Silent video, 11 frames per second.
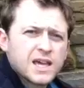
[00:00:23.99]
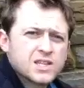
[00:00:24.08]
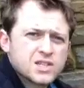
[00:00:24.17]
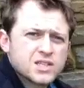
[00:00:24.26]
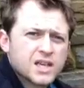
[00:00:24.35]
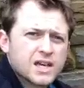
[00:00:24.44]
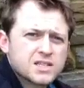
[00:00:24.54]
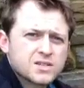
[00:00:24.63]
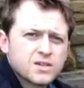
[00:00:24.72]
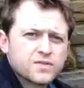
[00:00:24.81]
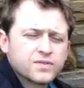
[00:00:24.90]
It's just a
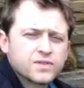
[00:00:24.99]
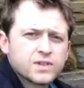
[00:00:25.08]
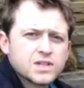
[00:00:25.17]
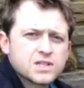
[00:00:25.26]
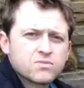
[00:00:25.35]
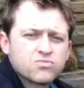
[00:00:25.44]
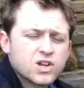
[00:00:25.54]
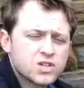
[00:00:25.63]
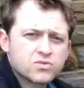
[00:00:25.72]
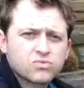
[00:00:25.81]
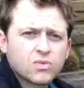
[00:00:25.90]
case of you need some
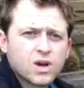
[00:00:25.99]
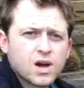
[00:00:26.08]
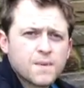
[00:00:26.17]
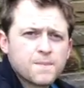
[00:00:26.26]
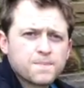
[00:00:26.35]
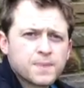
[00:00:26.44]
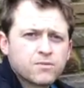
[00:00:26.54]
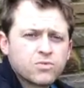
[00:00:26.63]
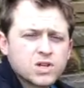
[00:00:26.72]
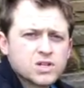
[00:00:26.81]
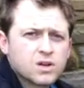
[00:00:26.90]
rich
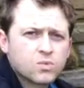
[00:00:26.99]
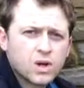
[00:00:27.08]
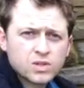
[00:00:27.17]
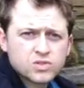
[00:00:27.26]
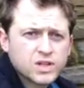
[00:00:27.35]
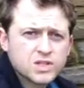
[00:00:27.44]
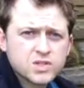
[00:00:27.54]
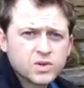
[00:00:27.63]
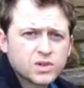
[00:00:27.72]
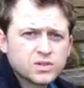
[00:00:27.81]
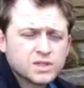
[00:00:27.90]
kind of well-drained
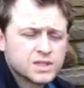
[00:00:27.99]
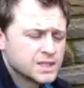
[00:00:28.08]
soil.